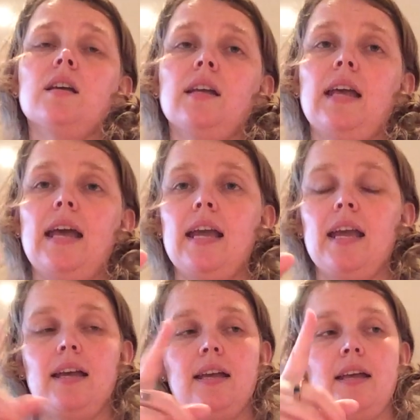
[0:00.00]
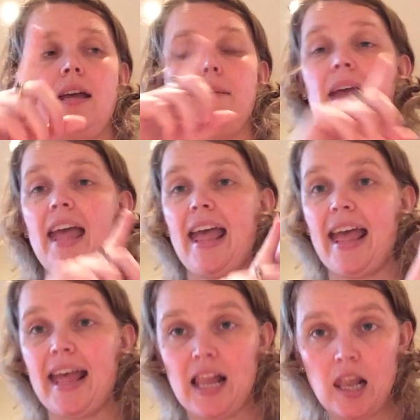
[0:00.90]
Okay.
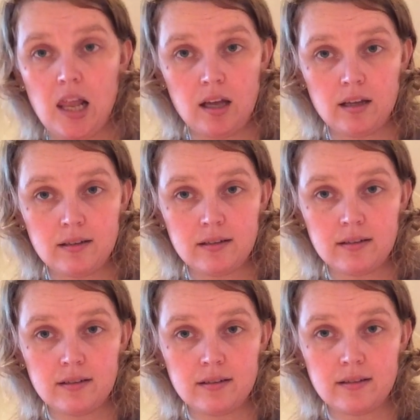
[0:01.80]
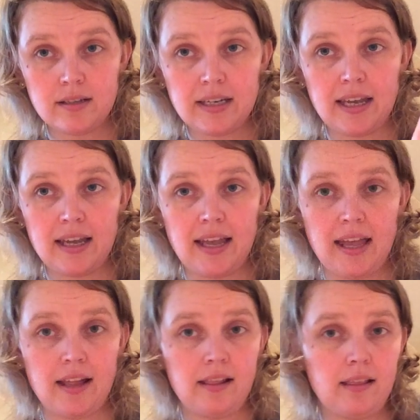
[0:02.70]
L. Okay,
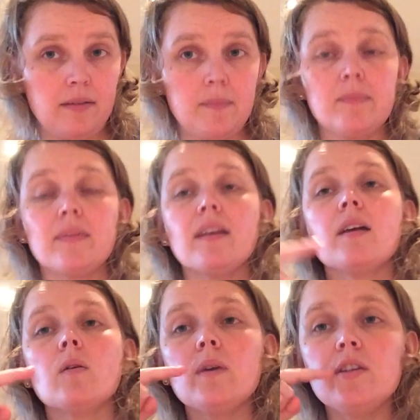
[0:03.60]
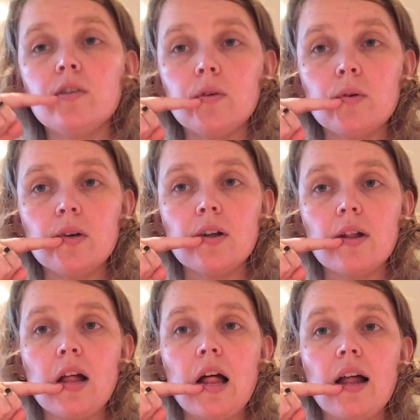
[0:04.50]
L. We do.
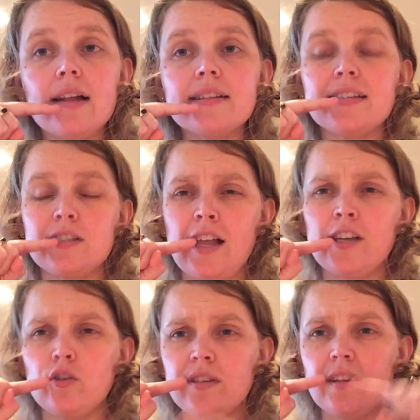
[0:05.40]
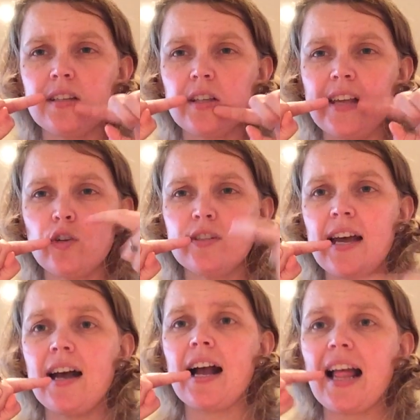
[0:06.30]
It's like your
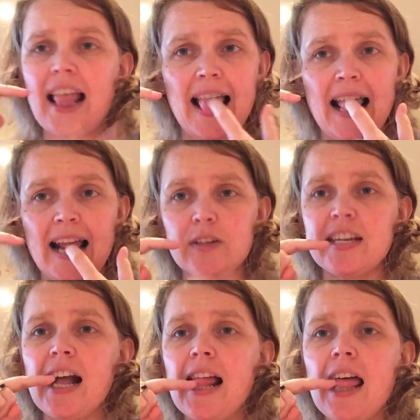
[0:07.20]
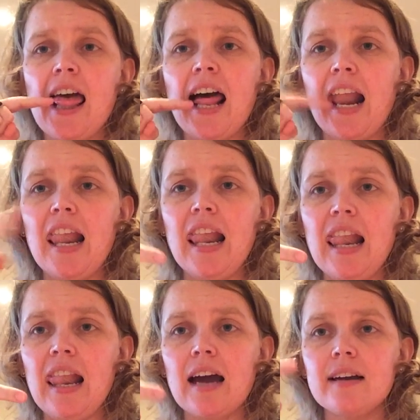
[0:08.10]
tongue. At your tongue.
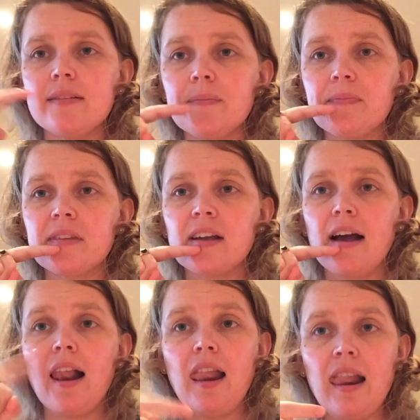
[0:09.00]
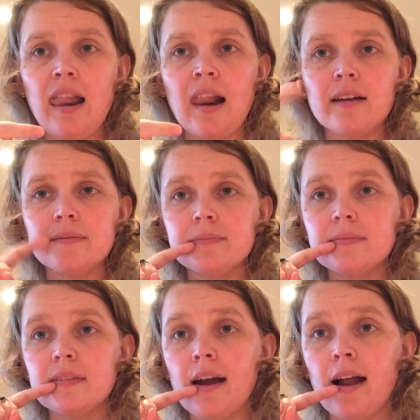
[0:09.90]
L. L.
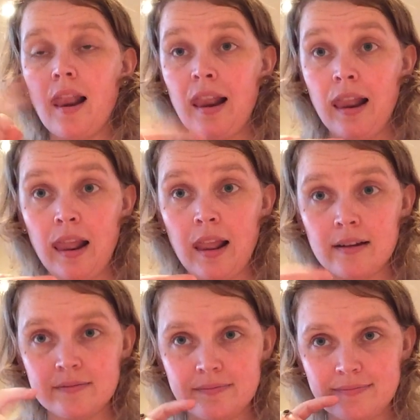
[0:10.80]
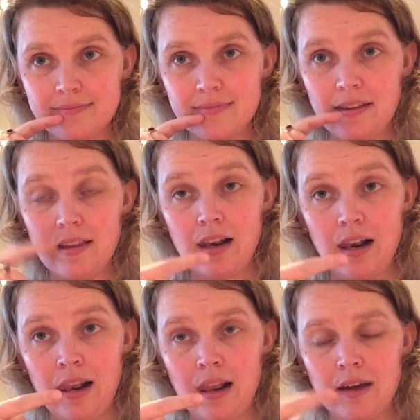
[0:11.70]
L.
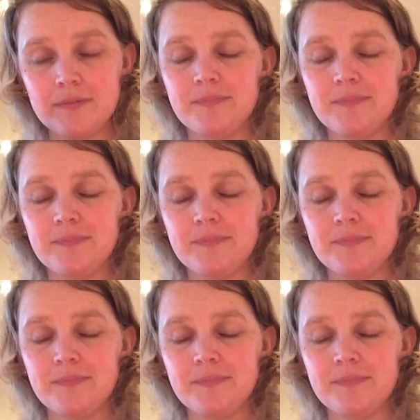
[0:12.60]
L.